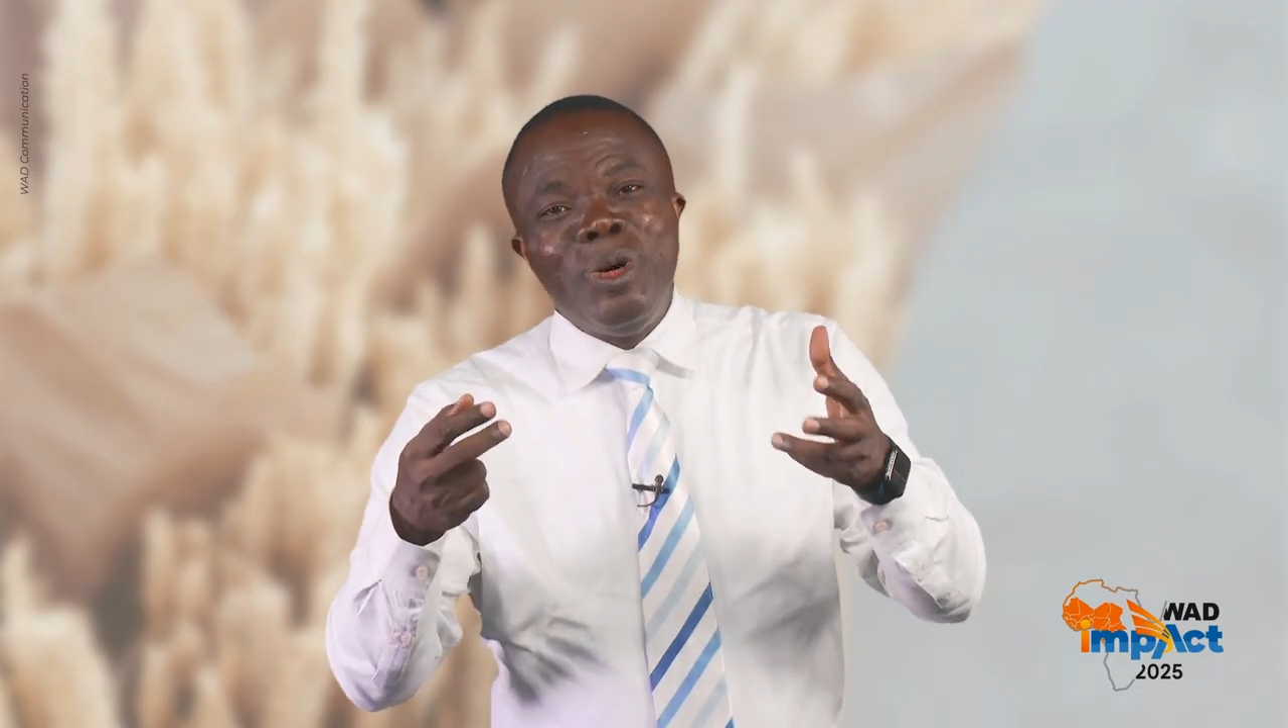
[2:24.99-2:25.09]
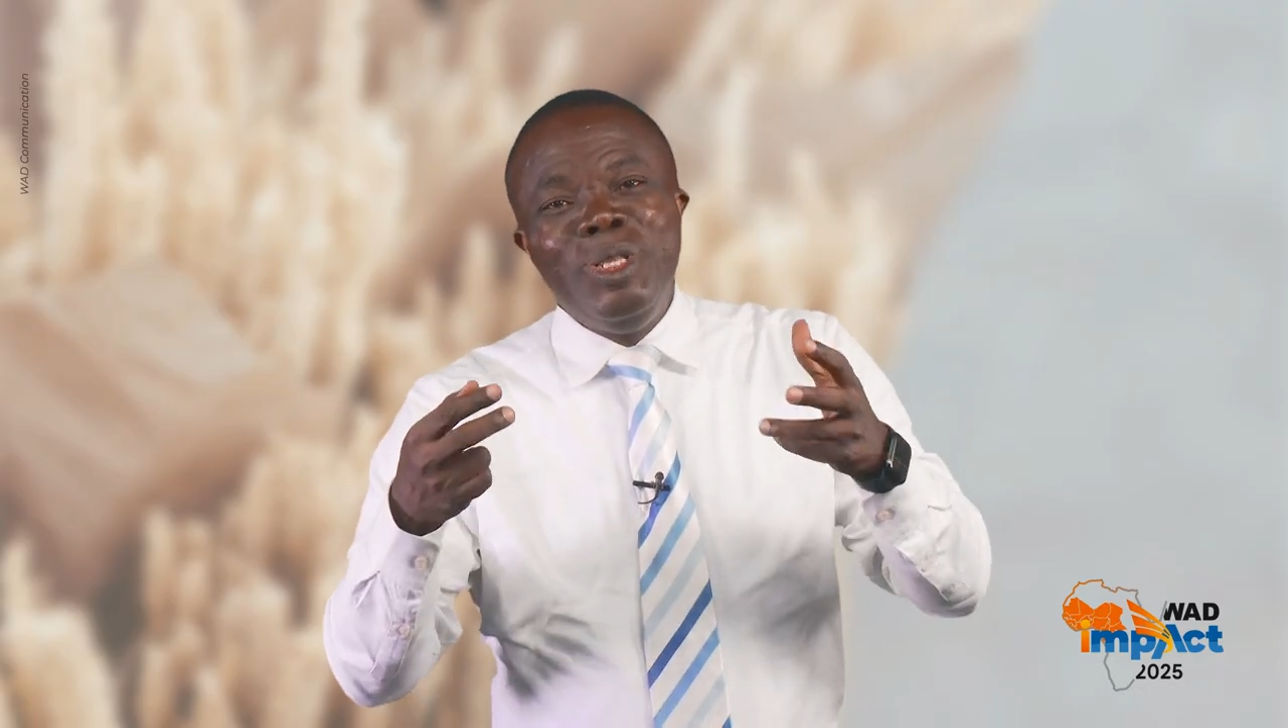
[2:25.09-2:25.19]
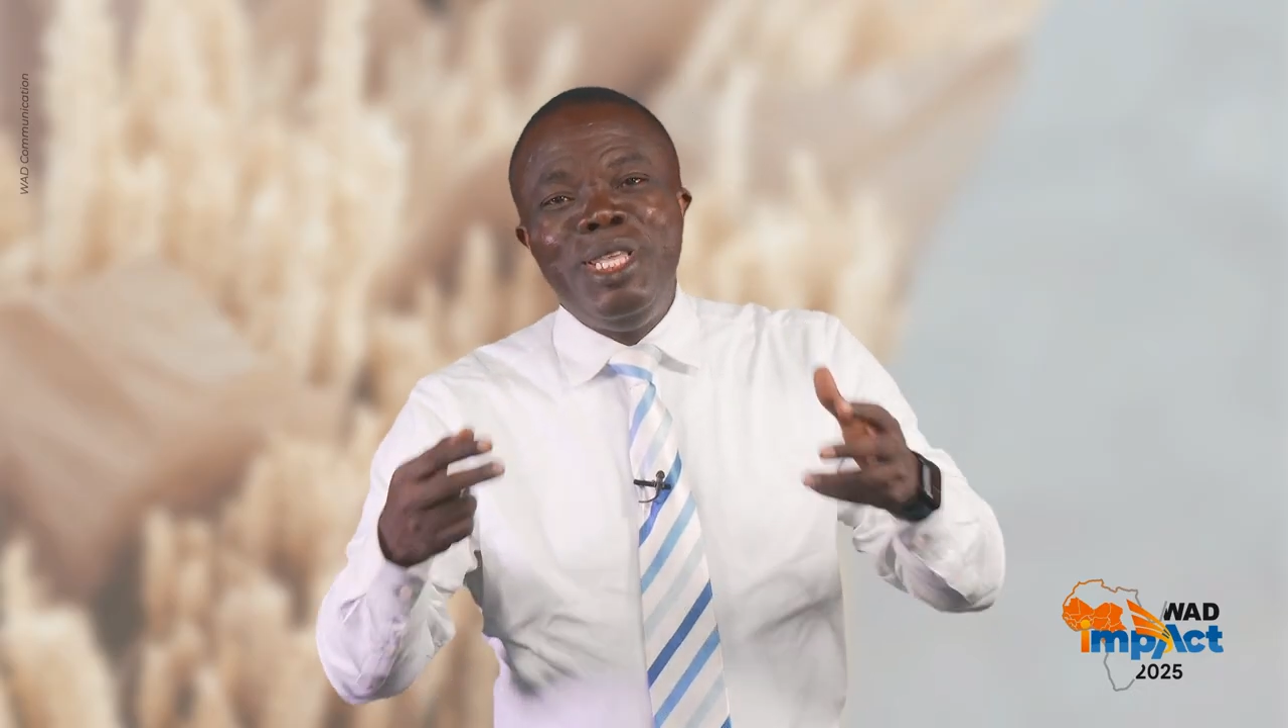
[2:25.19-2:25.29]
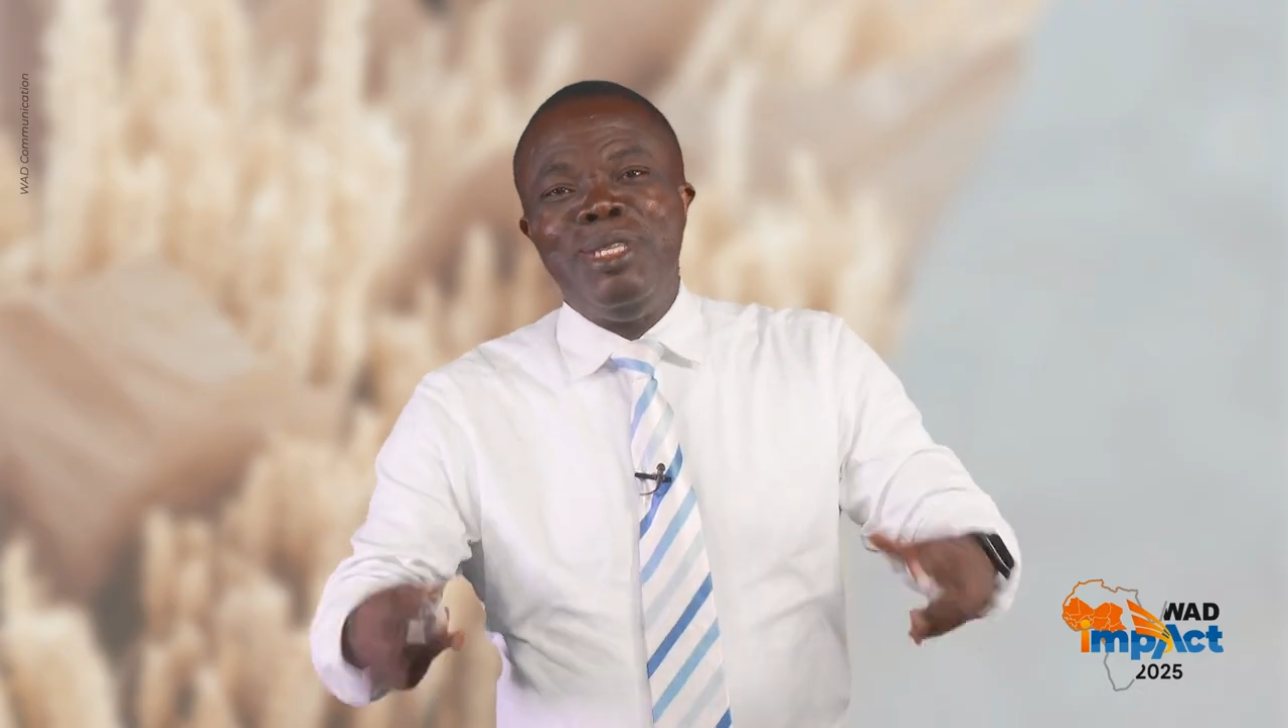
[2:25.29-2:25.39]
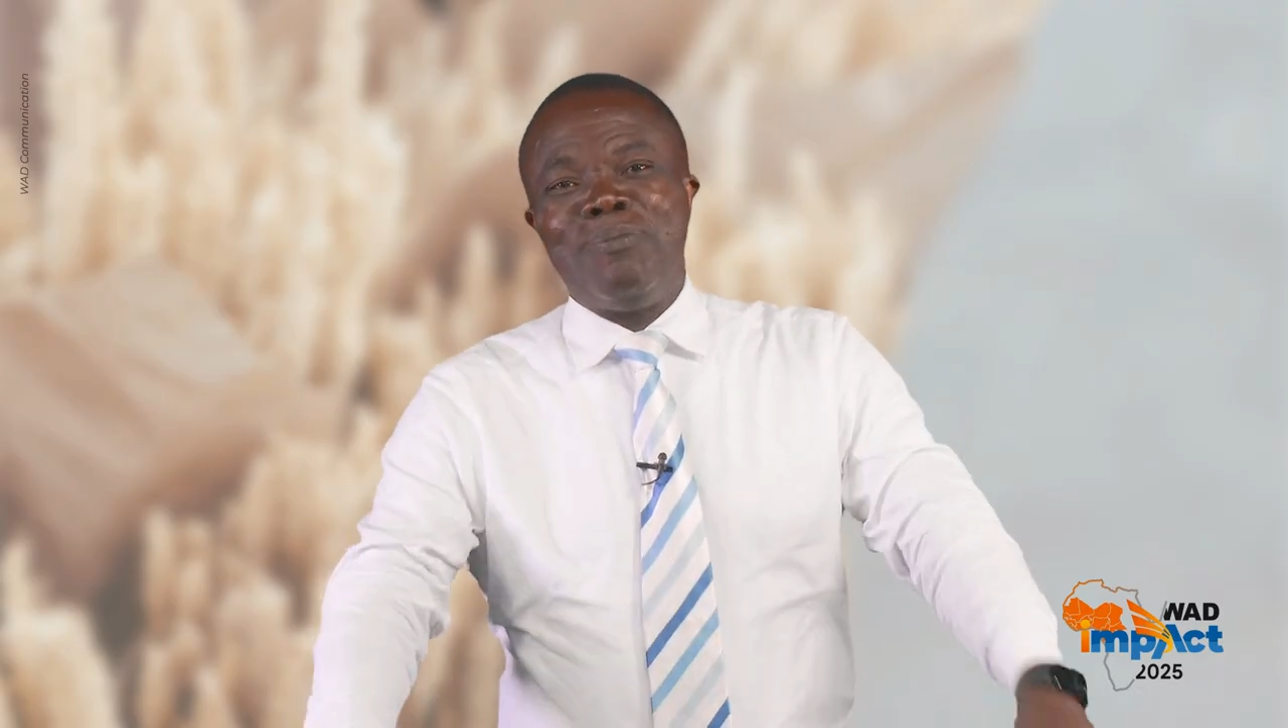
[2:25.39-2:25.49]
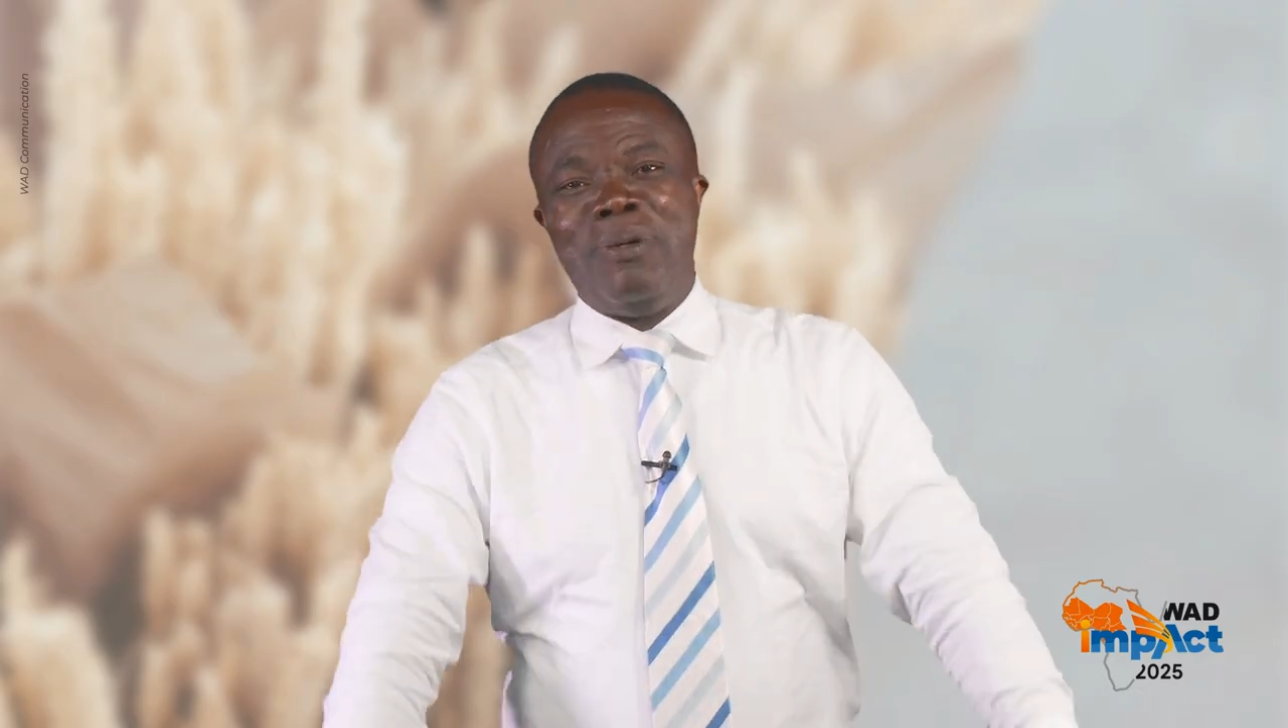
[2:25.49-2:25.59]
on this